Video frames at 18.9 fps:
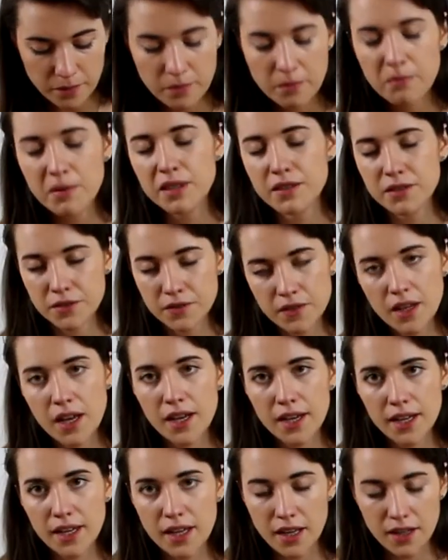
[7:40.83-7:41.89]
But
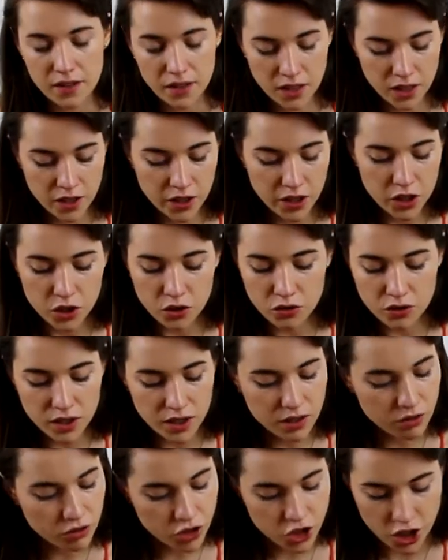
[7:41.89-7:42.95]
again, you
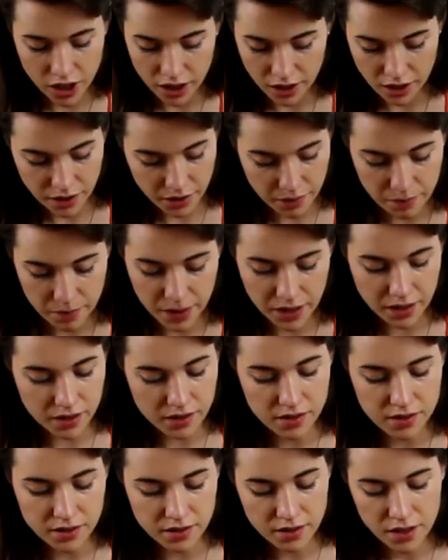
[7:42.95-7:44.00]
need to check
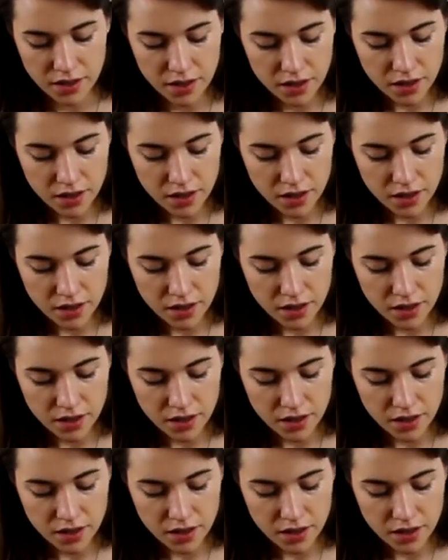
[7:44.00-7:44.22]
because